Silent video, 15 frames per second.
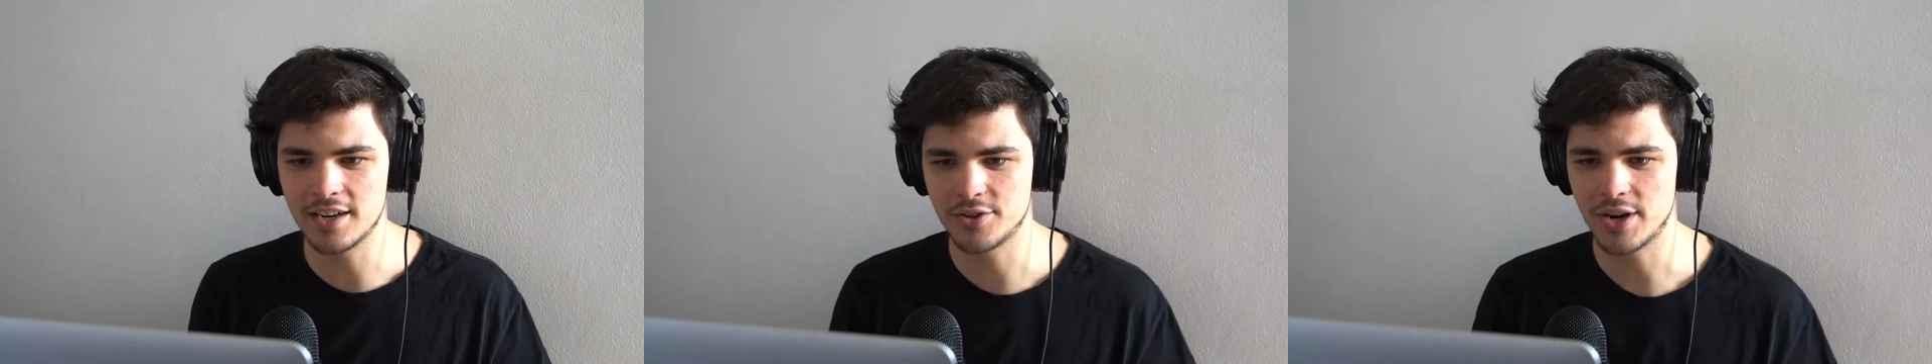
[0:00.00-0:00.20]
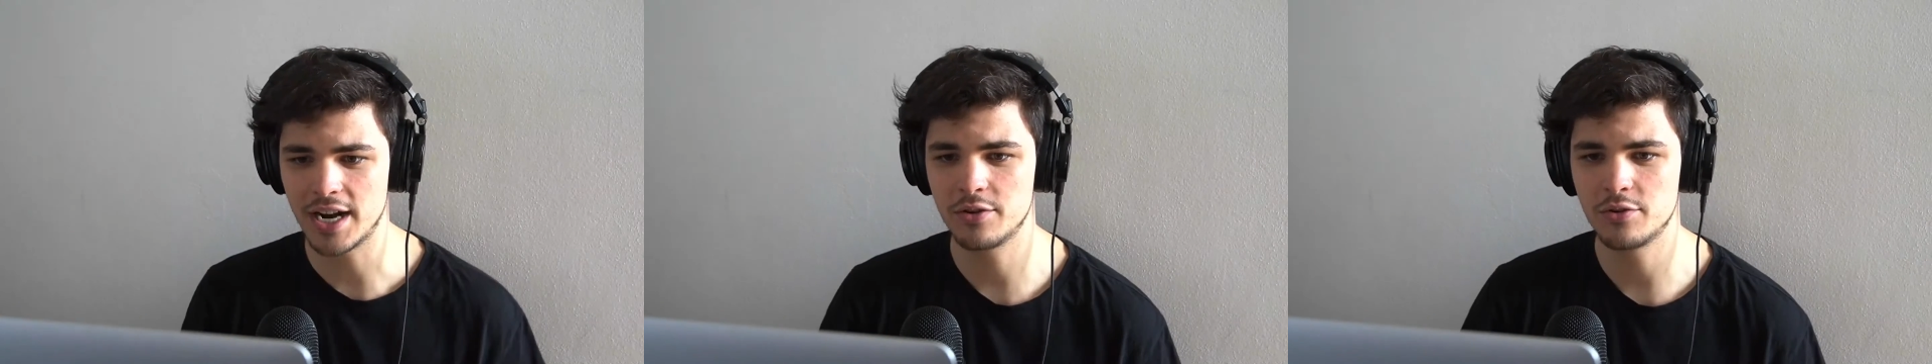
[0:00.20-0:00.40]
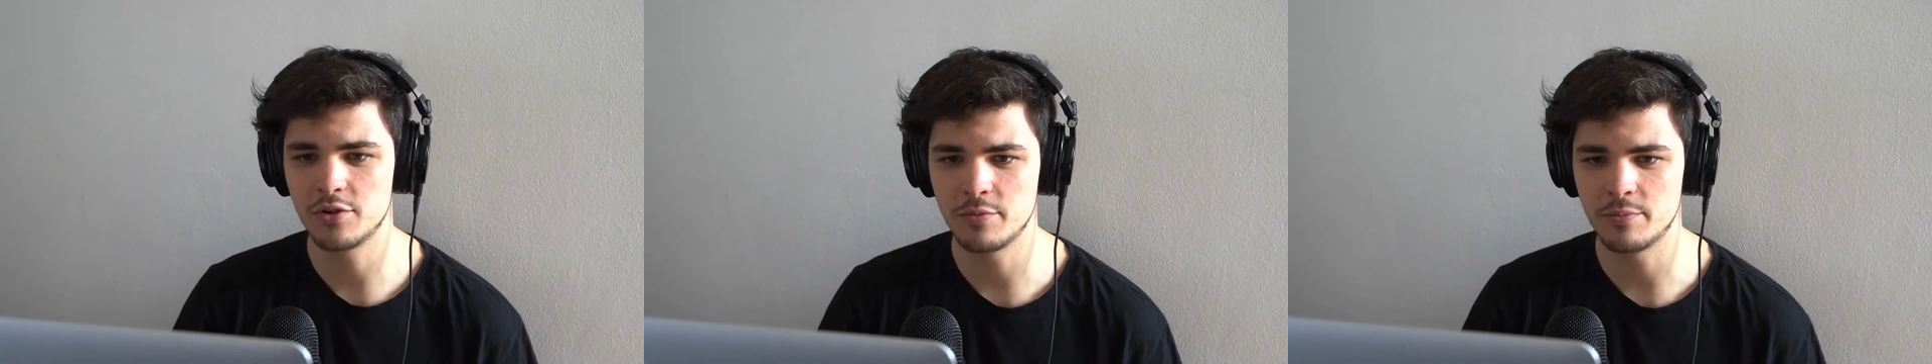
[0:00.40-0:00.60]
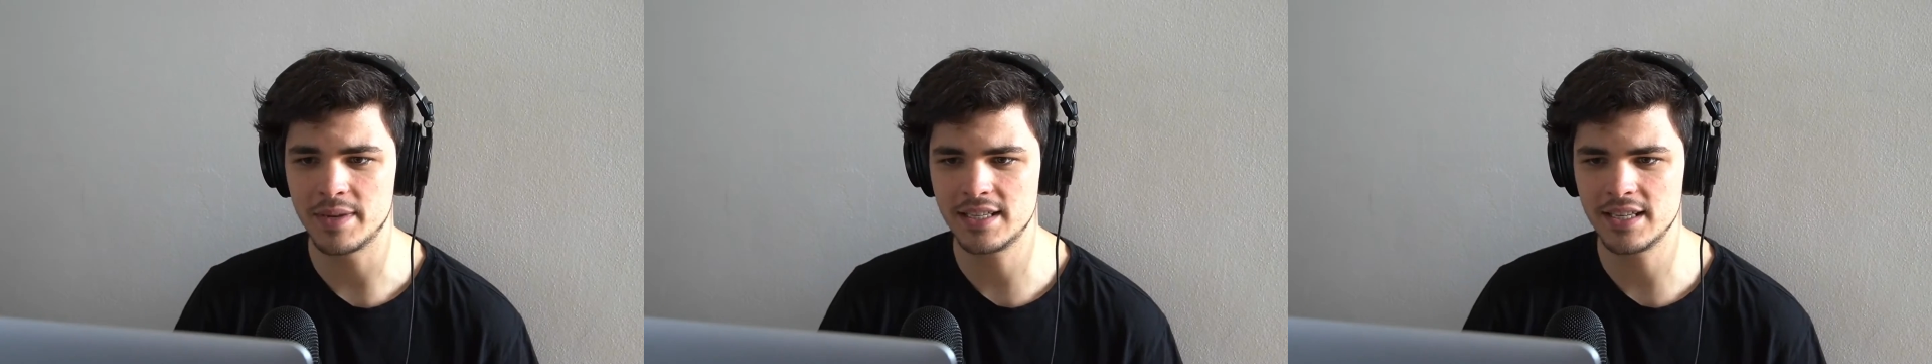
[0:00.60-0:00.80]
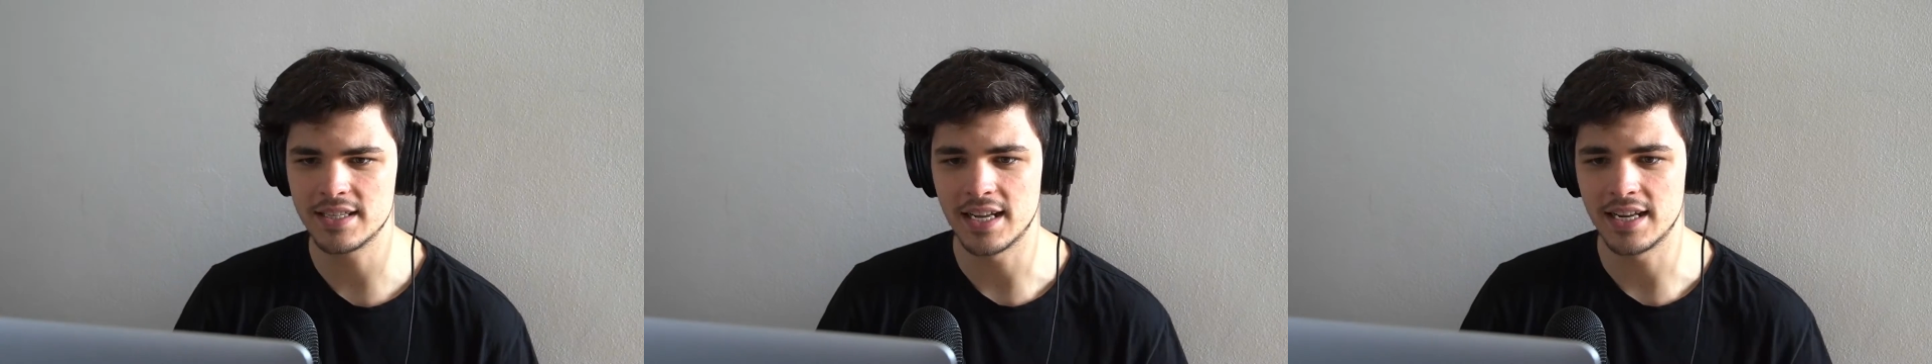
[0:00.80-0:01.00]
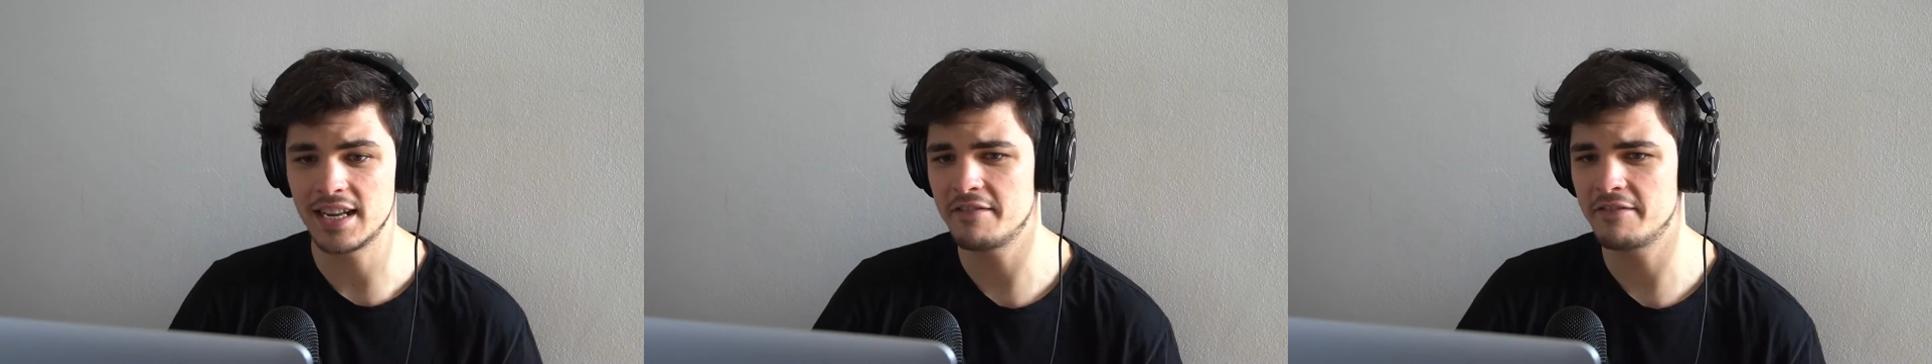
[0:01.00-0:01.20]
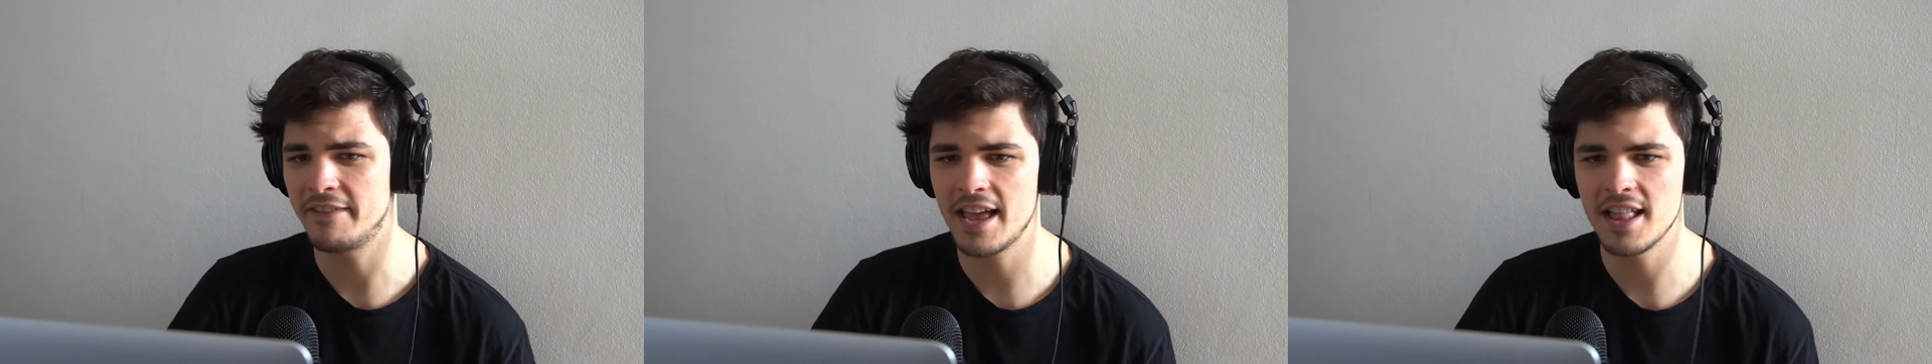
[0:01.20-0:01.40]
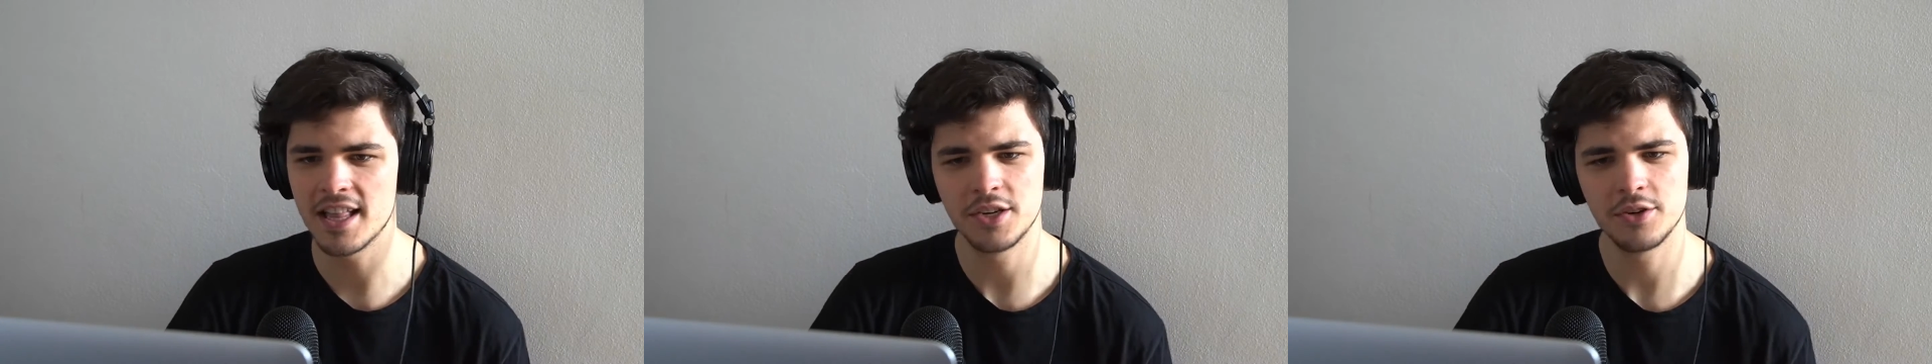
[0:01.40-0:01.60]
try to do the business and then
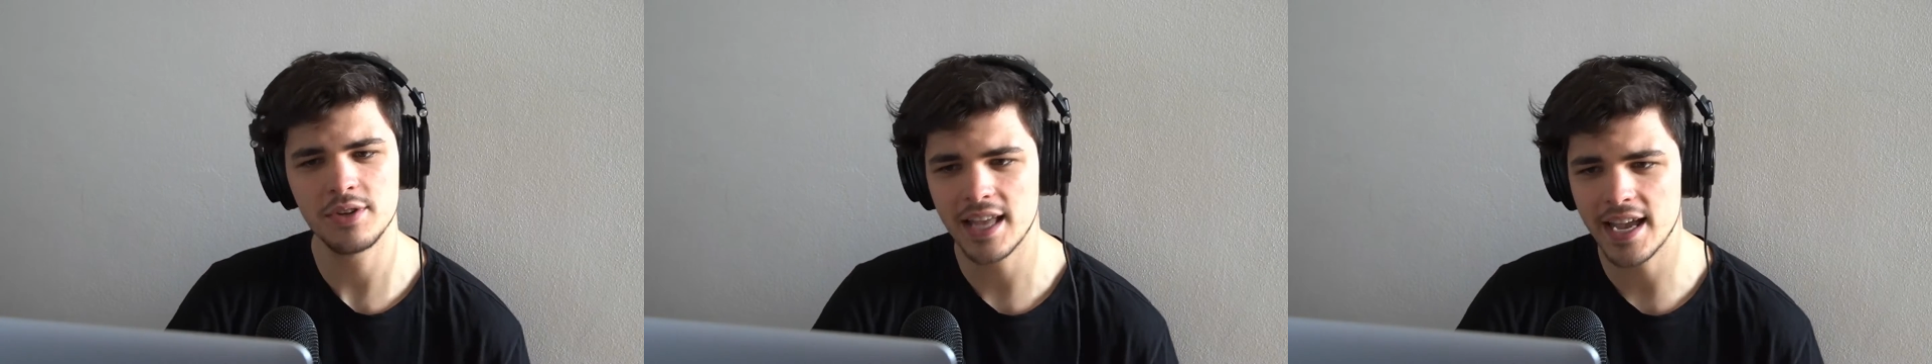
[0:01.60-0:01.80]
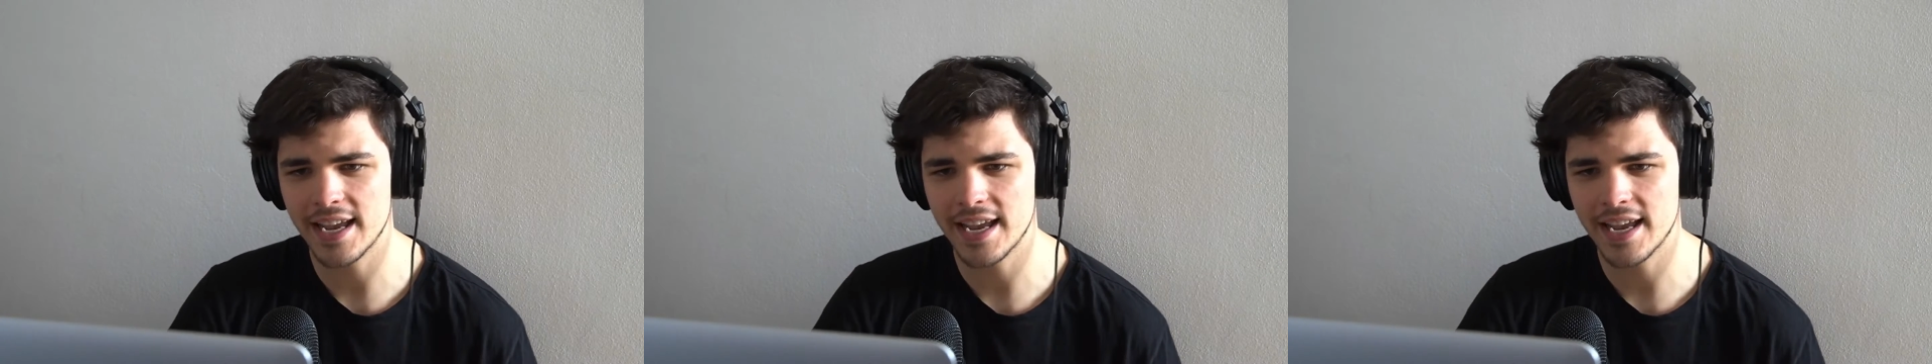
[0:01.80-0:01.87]
fail and do it